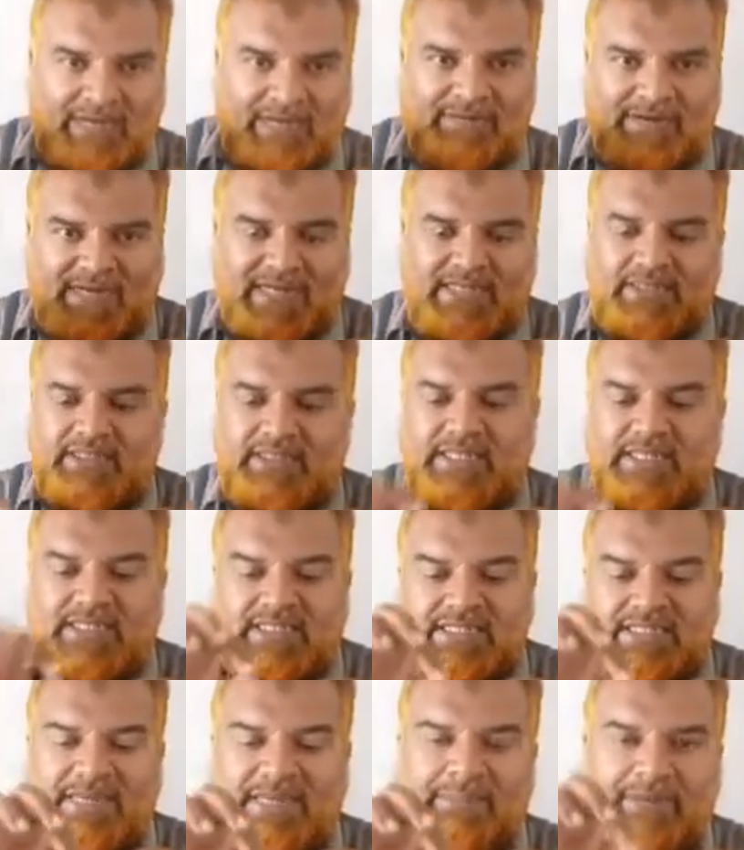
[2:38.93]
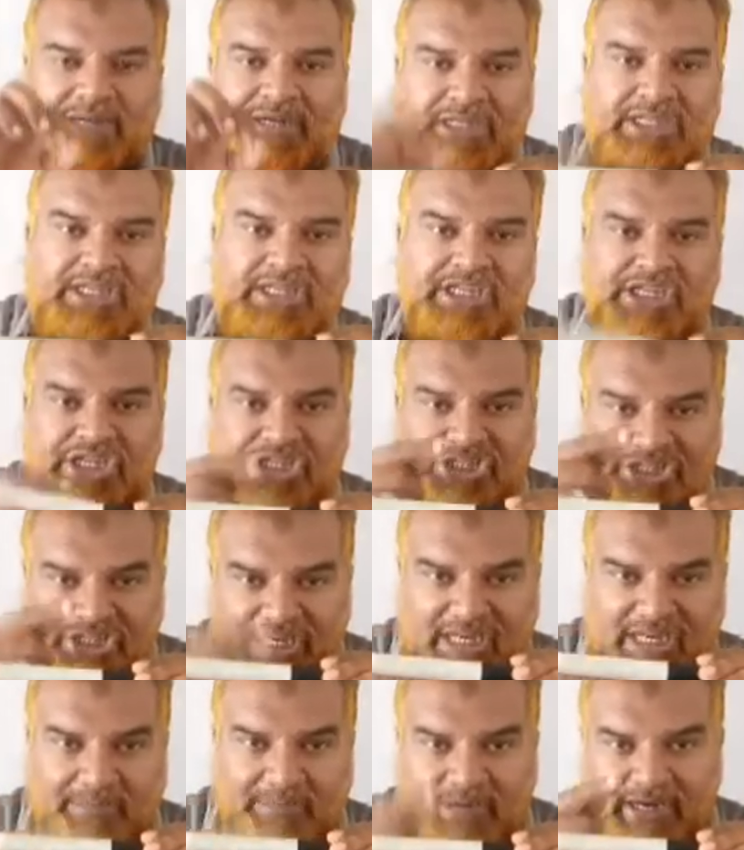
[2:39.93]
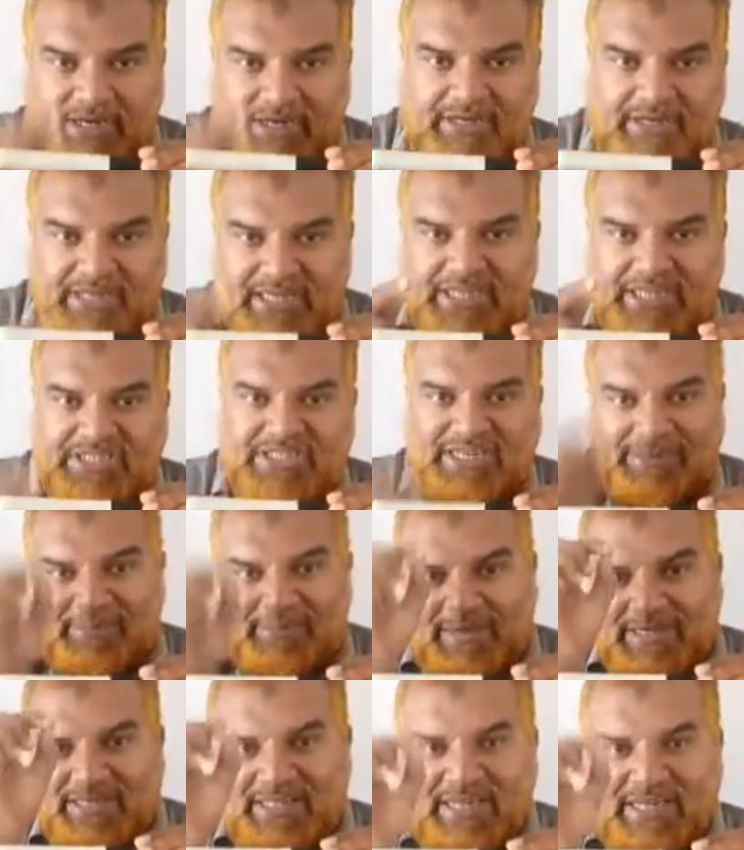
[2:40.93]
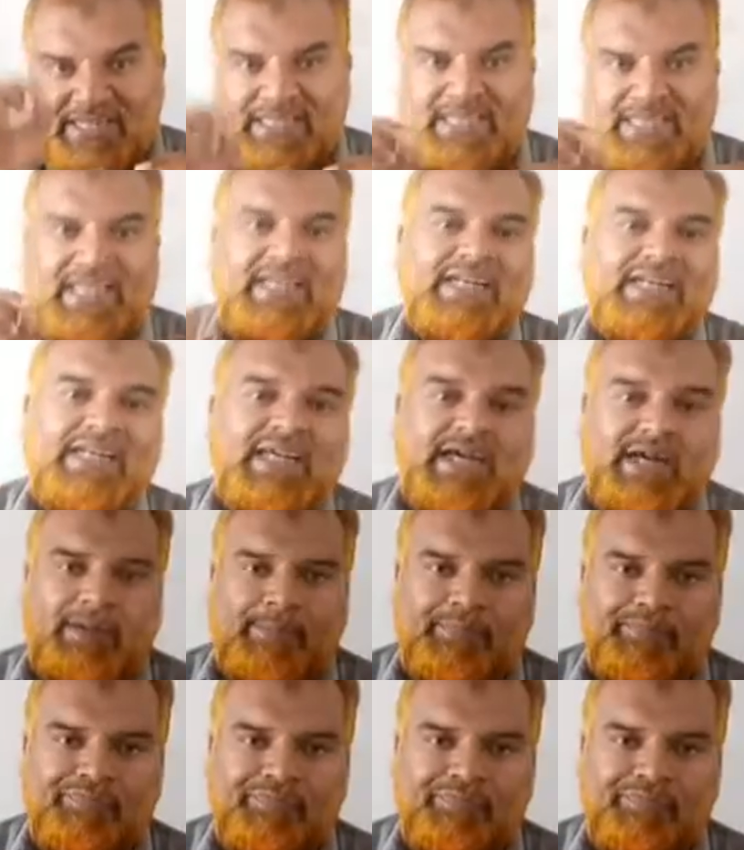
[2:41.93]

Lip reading: I will write segment. In each segment there is a ganglia.